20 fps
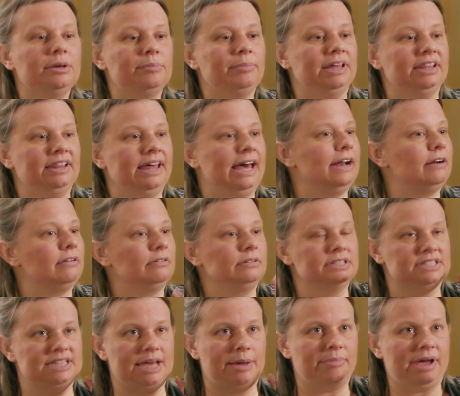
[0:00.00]
bilateral
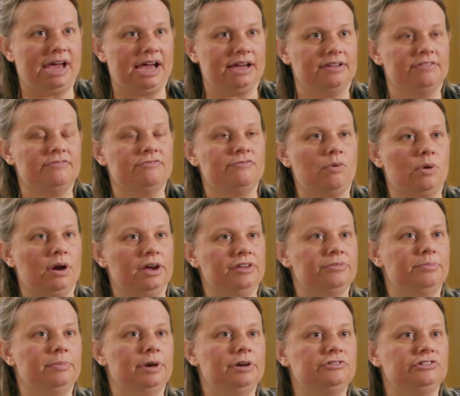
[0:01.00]
is that back and
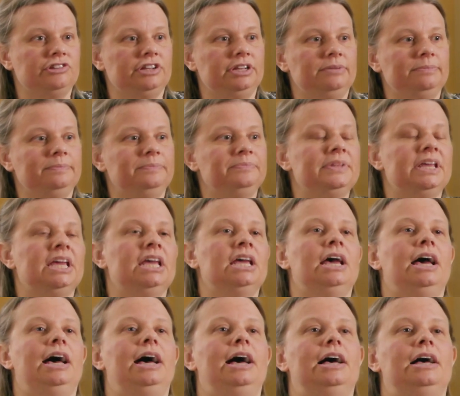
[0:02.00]
forth motion.
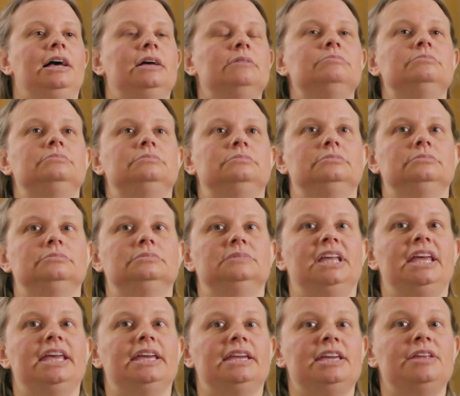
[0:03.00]

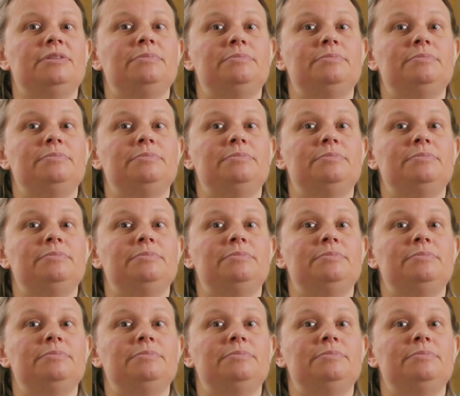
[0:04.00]
It can